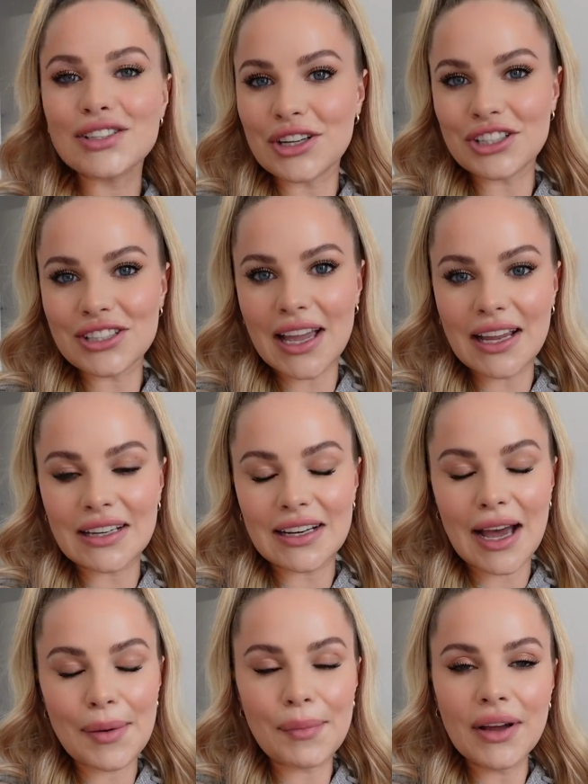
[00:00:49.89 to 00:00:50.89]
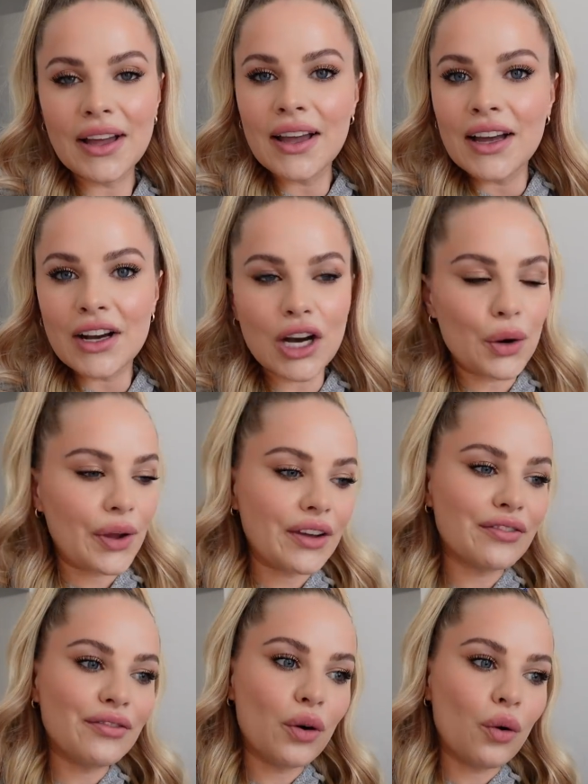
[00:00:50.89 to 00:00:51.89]
So I just ended up
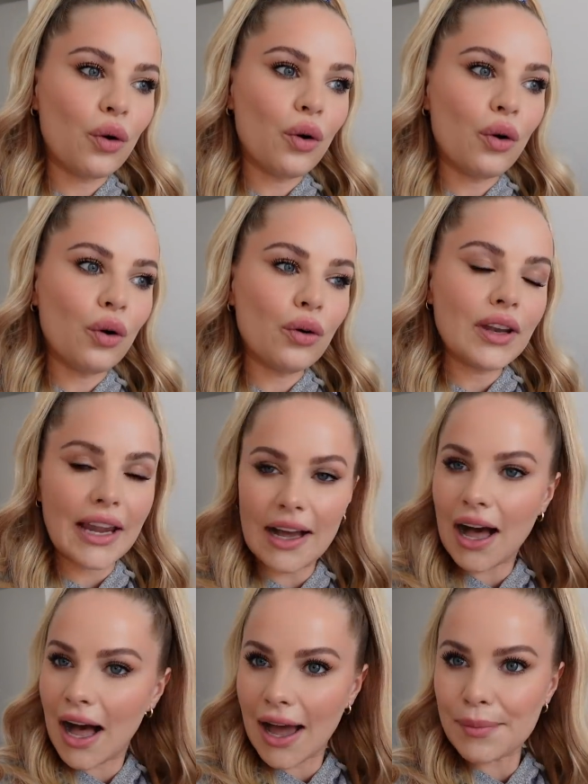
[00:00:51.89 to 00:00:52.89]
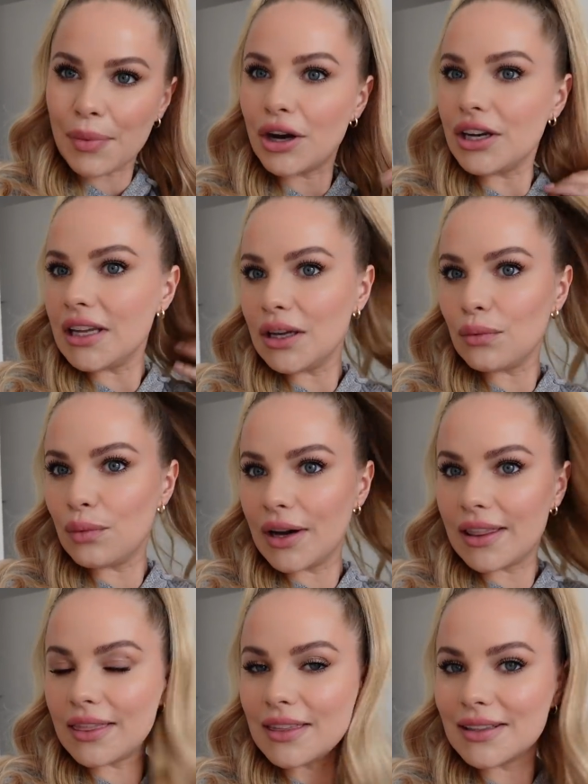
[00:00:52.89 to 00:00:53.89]
going for like a high pony
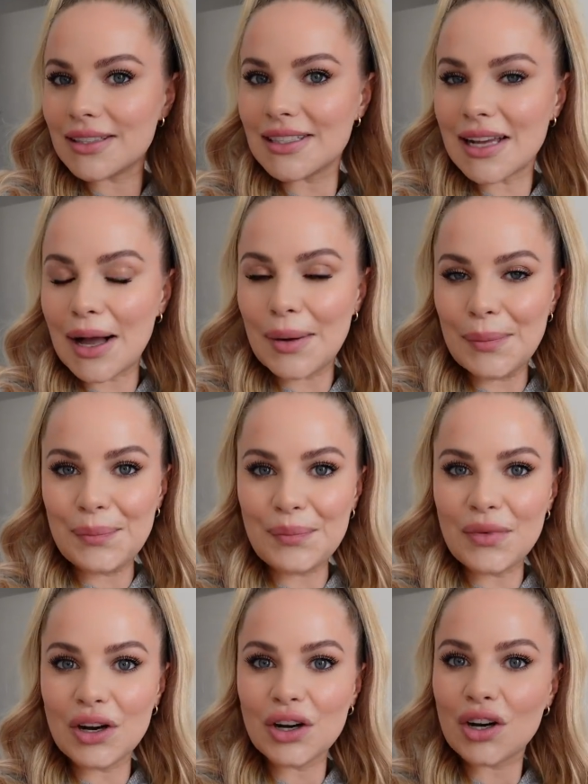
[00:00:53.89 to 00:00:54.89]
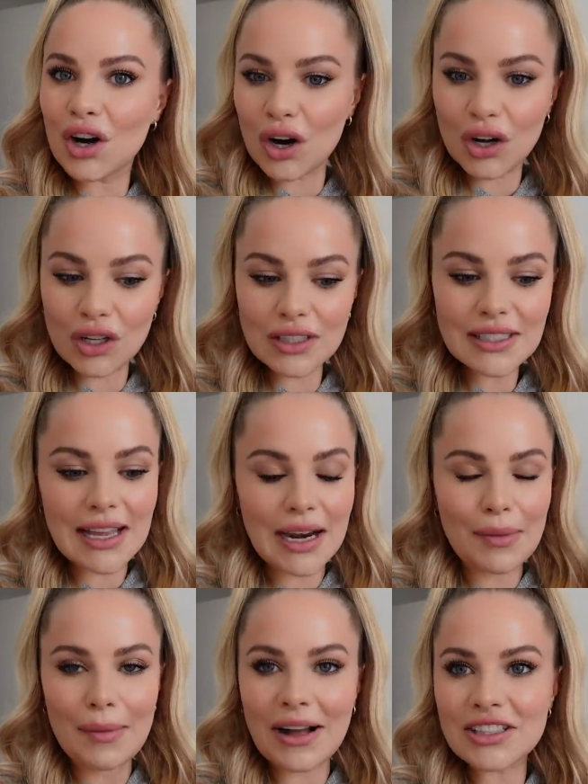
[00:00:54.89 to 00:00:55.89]
with some curls, and
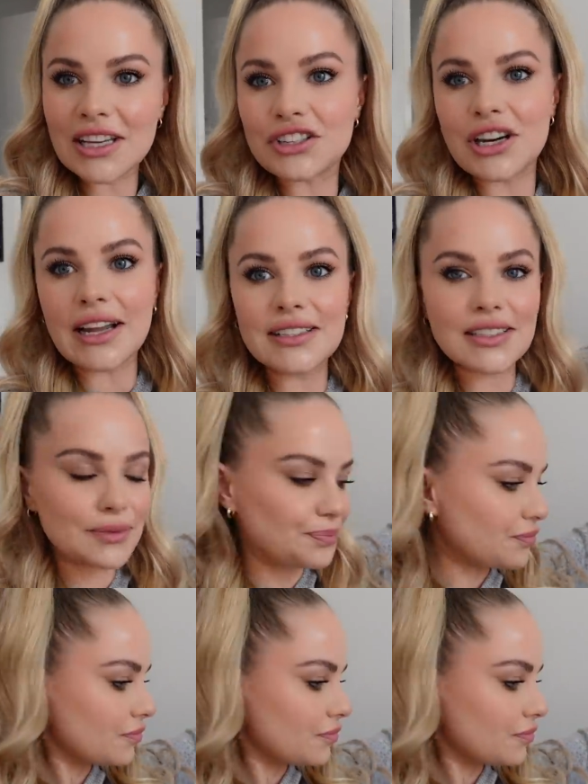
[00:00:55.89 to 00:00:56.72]
I'm about to get dressed.